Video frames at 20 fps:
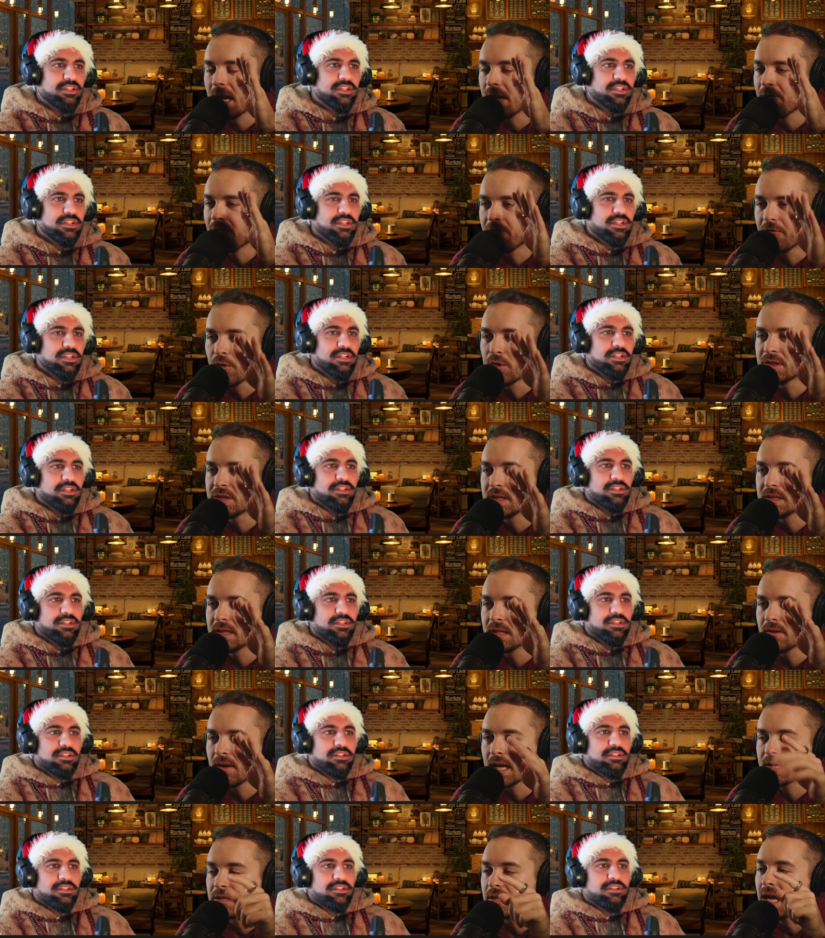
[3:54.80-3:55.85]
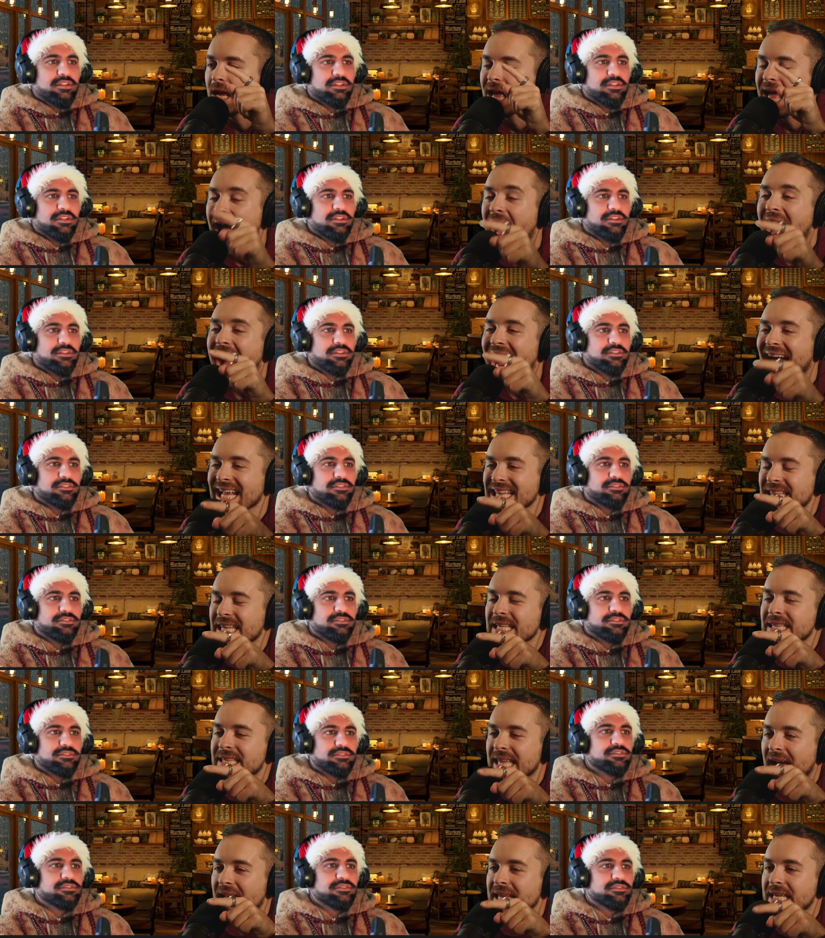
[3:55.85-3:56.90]
Speaker 1: kind of forces interaction. I
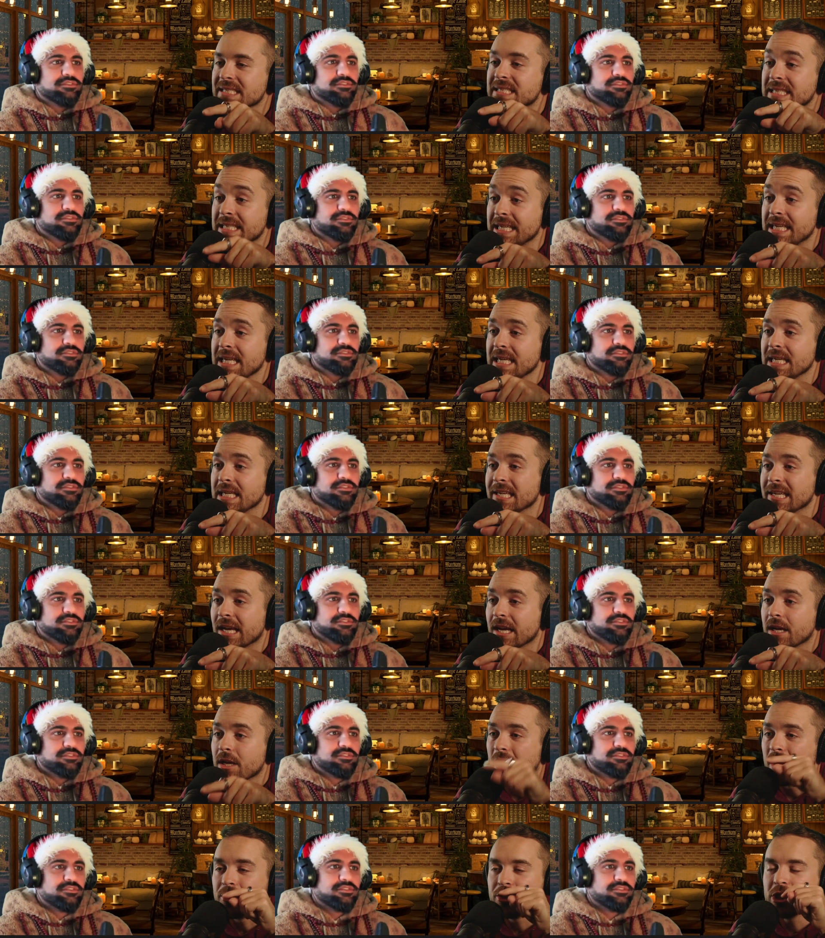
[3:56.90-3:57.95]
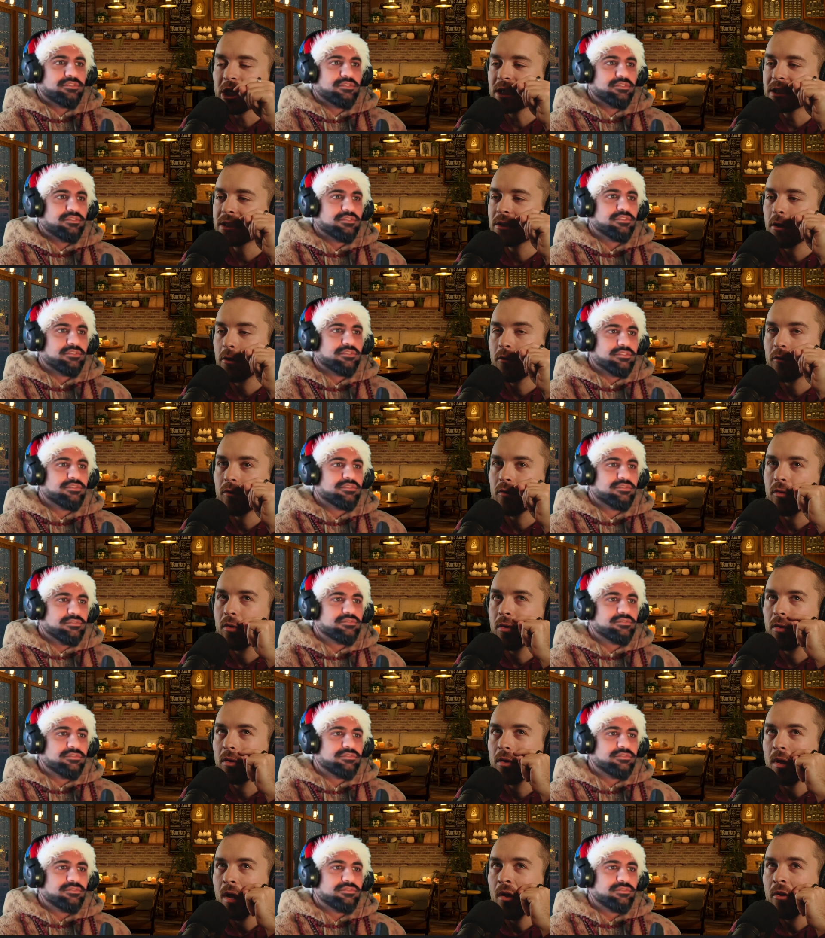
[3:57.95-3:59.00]
think that is key, just
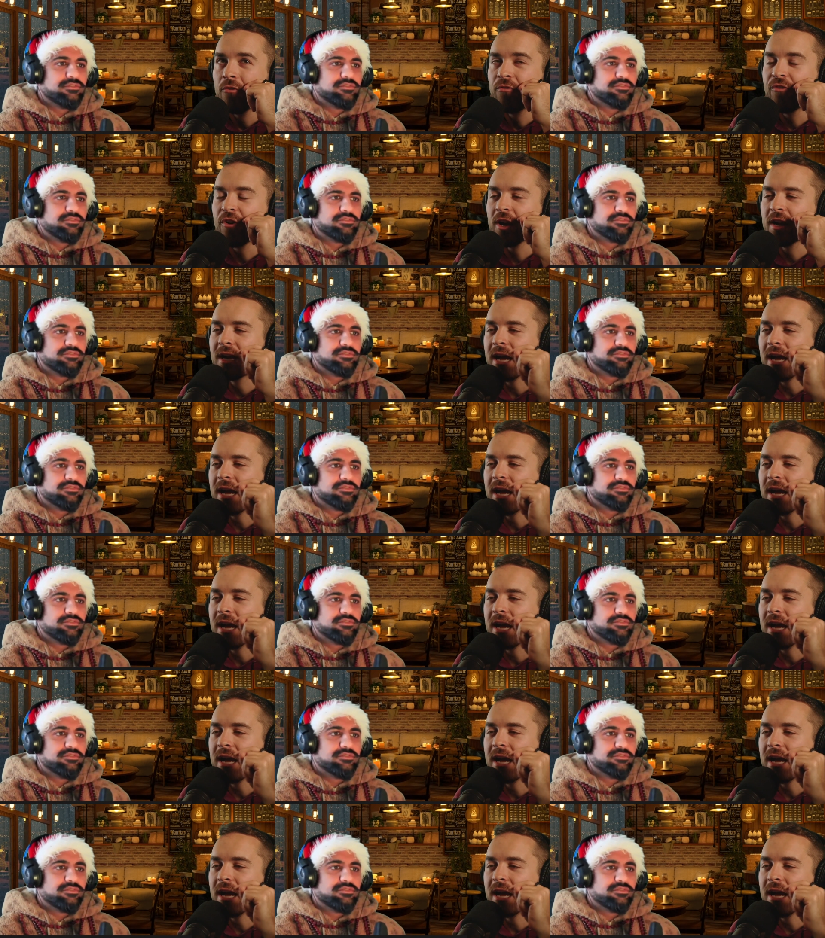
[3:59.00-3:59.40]
for